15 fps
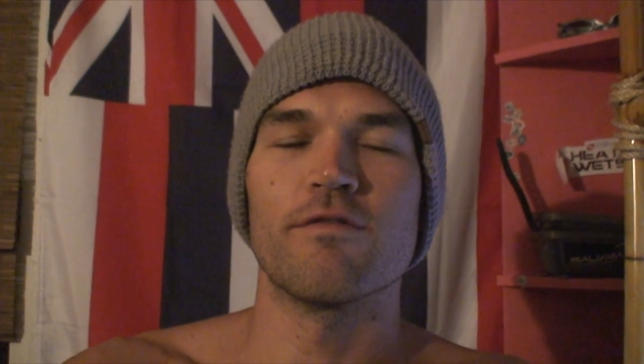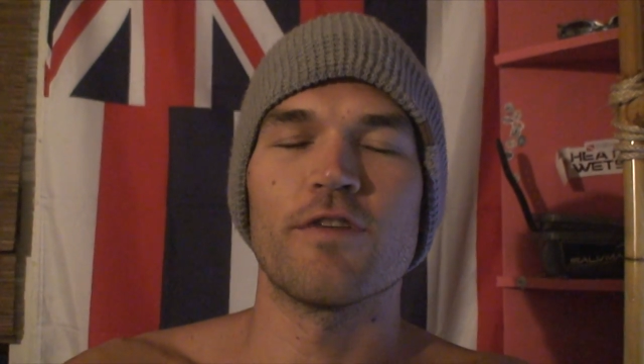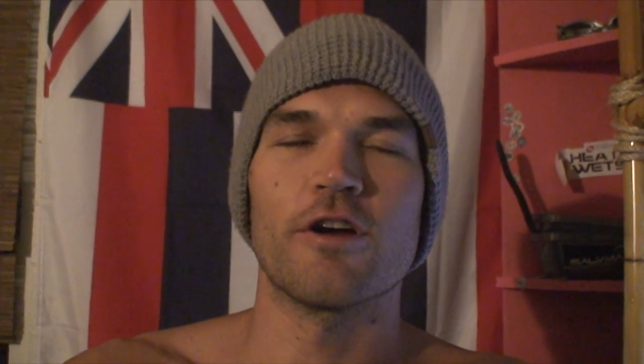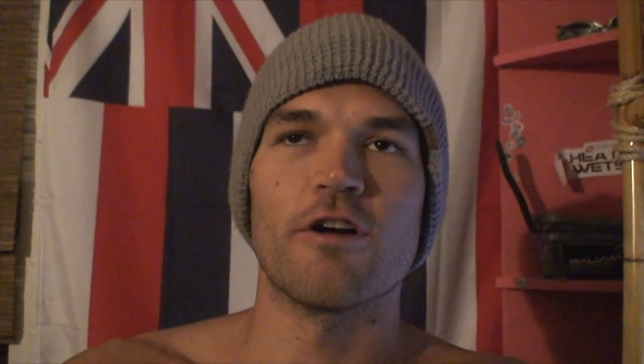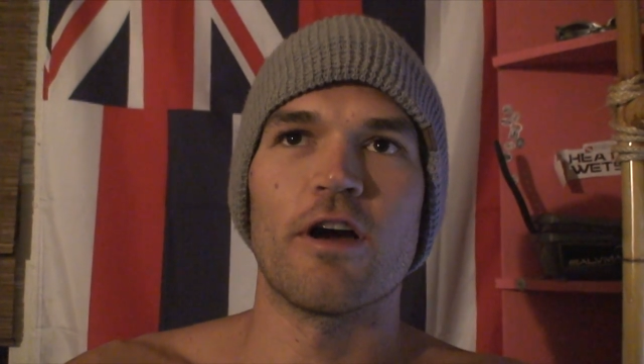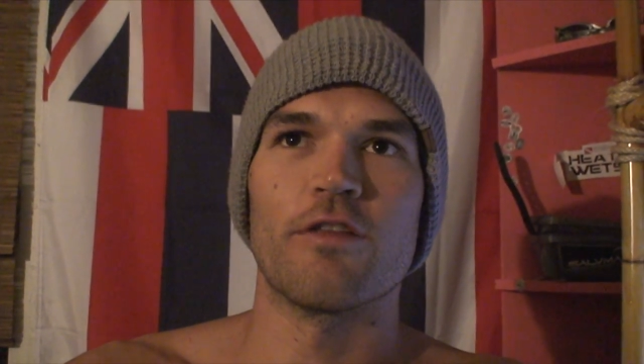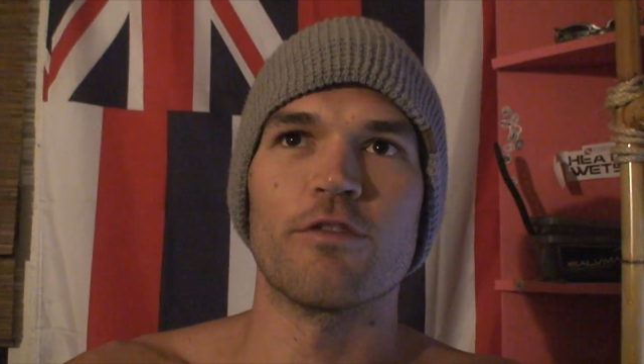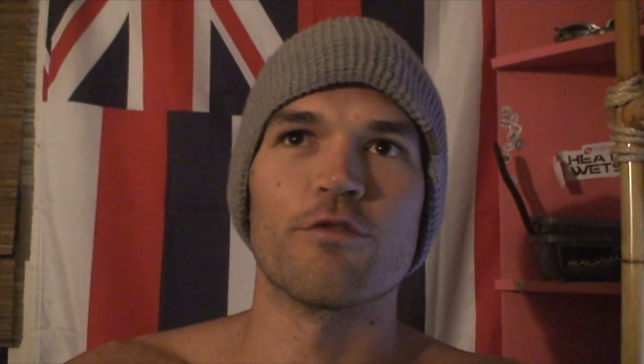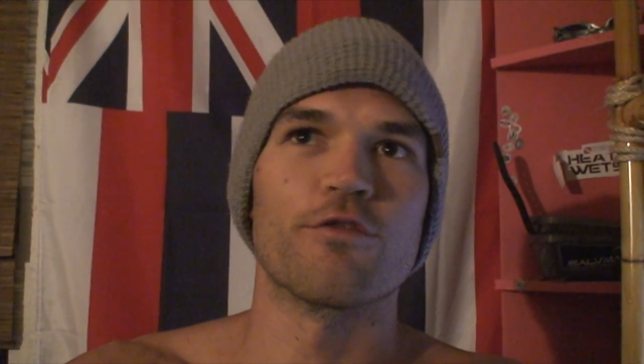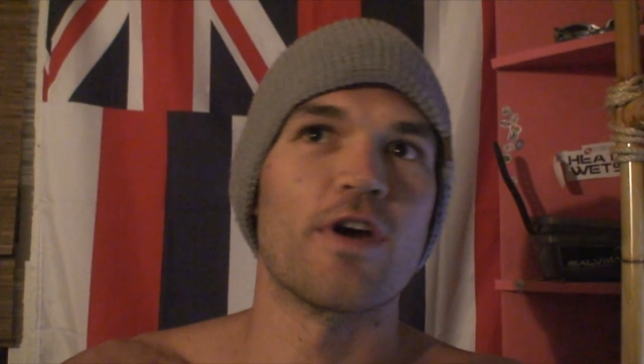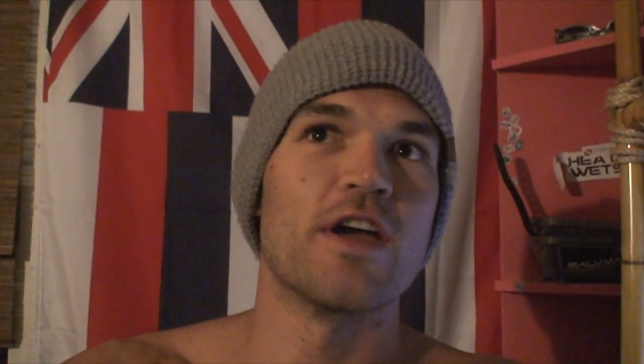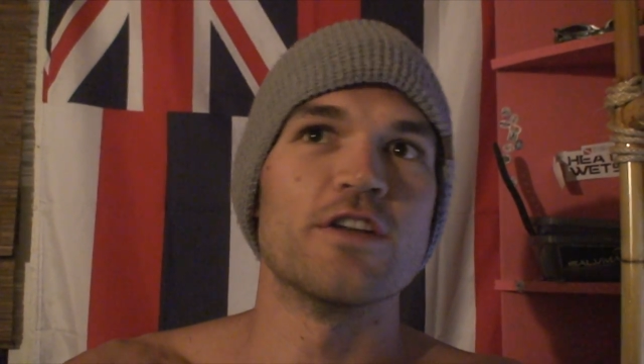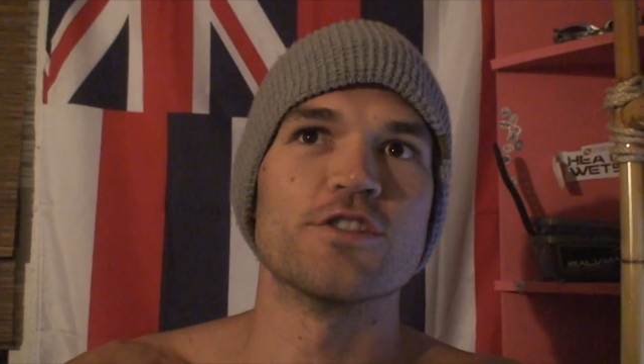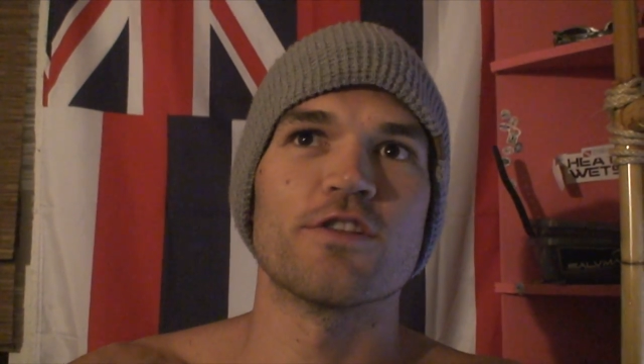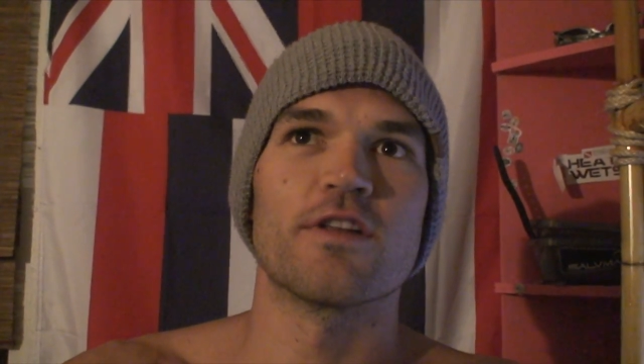figure out the
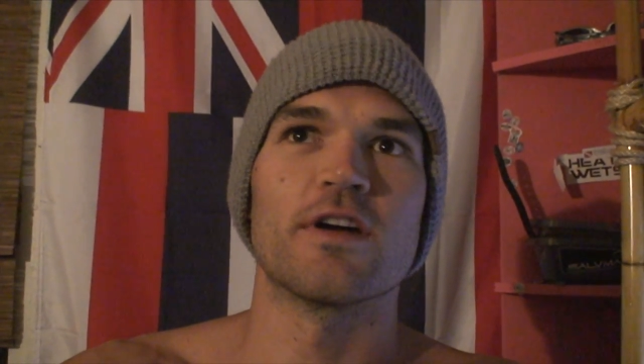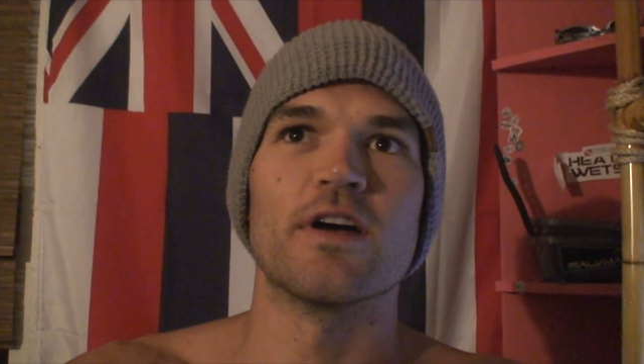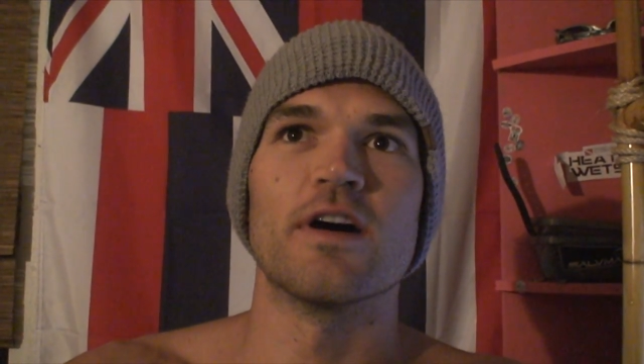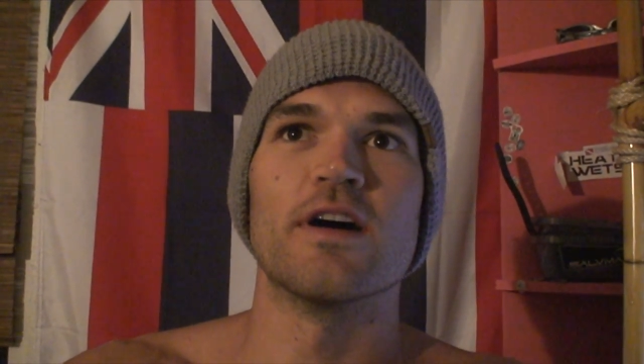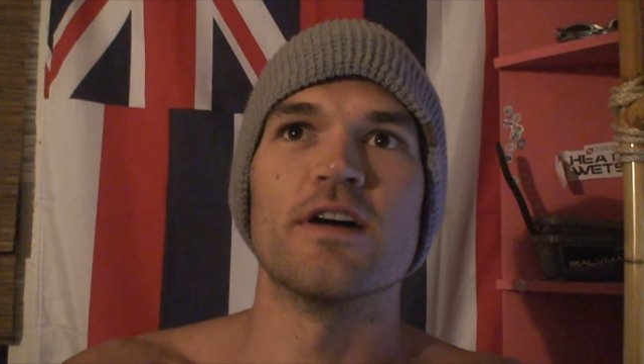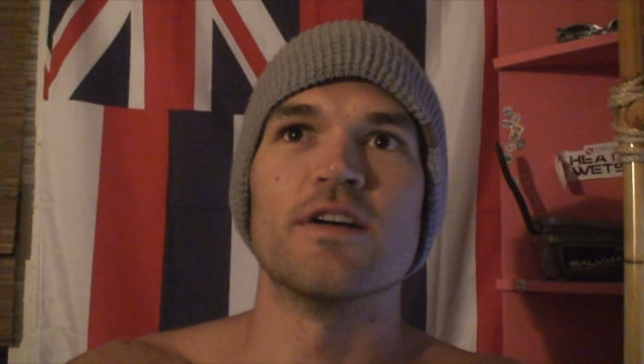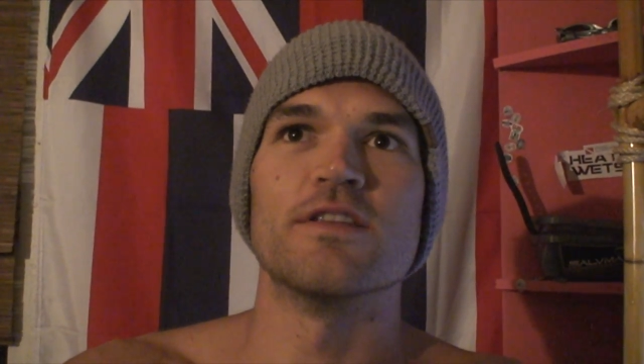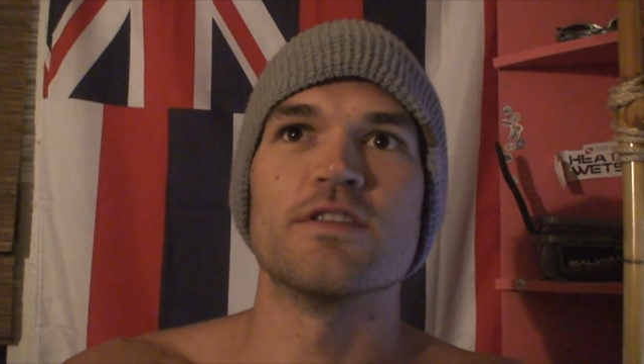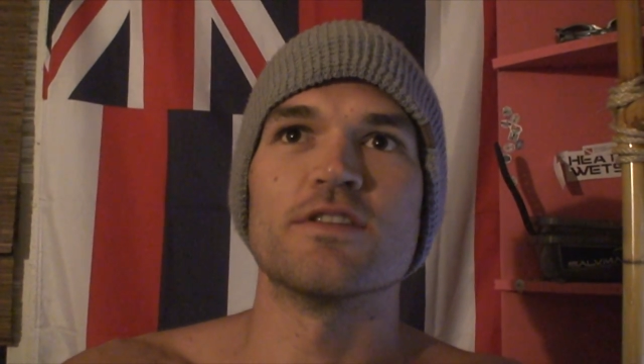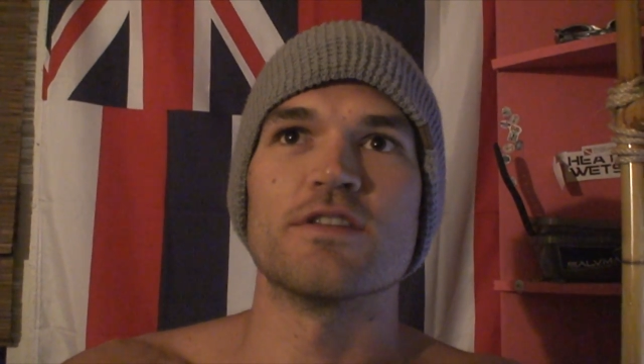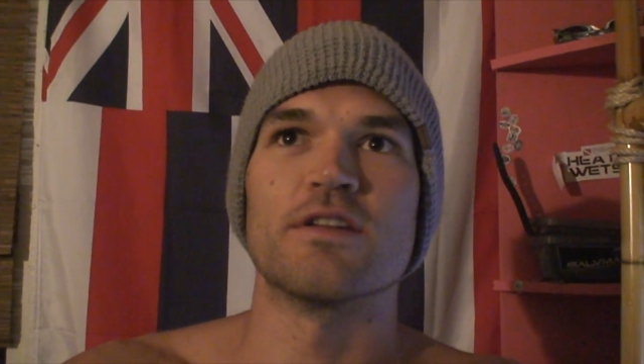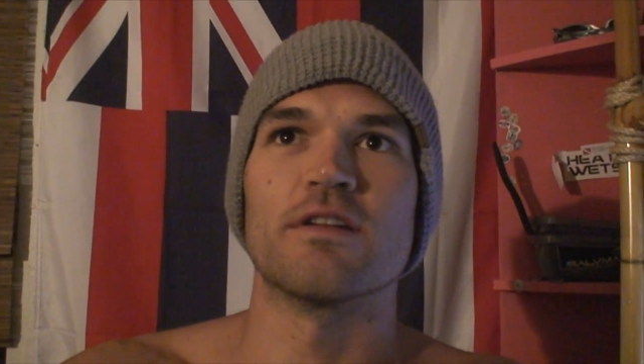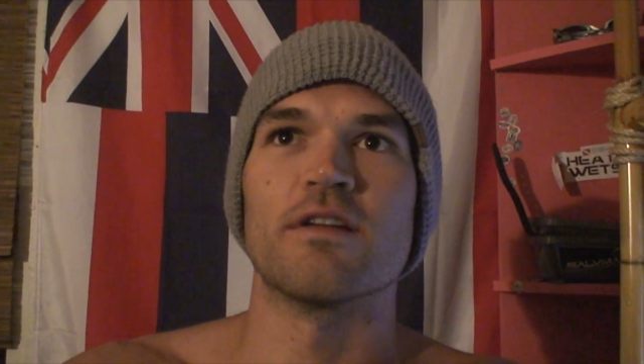range of the guns,